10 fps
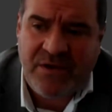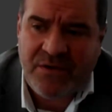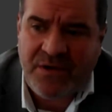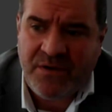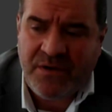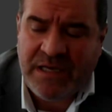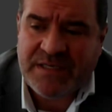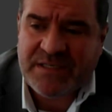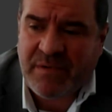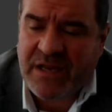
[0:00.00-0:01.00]
you
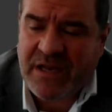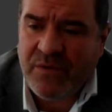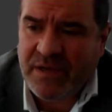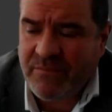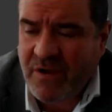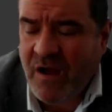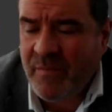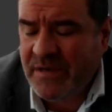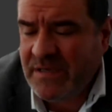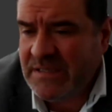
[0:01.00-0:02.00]
need somebody who can
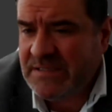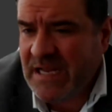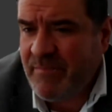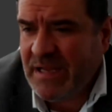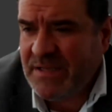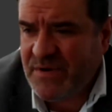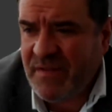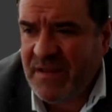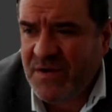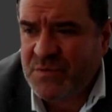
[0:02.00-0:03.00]
competently step in. So I
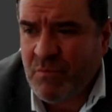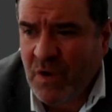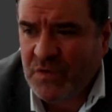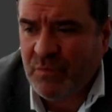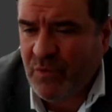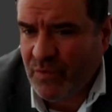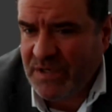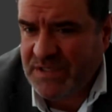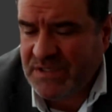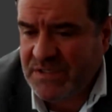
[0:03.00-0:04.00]
think there's multiple
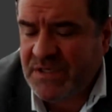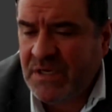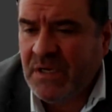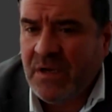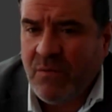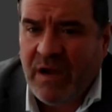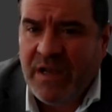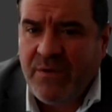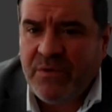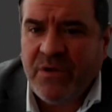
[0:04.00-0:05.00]
reasons why
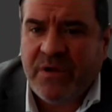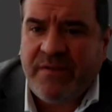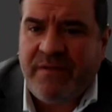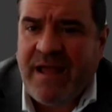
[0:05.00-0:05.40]
you would look at